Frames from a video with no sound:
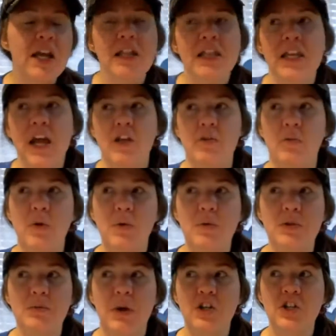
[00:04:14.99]
The other one
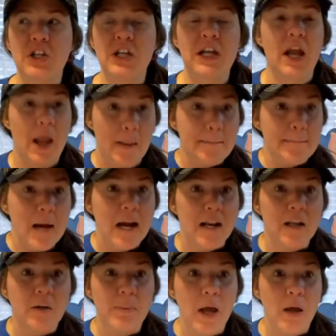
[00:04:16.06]
was watching My
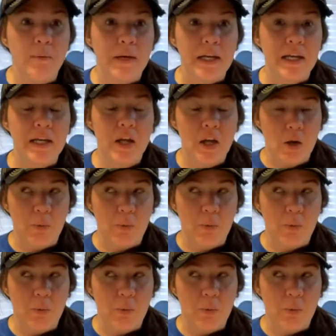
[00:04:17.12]
Little Pony